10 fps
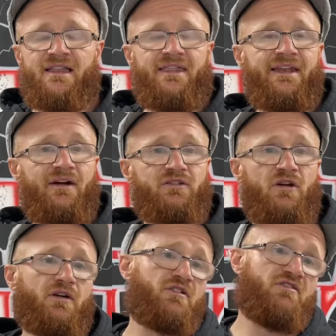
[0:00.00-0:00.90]
Then I'd do
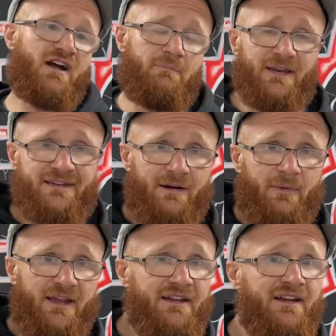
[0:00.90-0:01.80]
it on a grappling
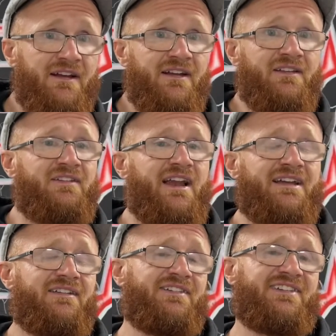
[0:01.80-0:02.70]
dummy so they
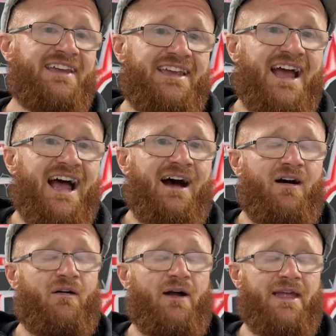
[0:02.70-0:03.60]
could see
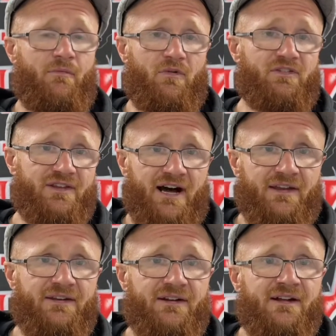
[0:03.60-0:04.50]
how it was done.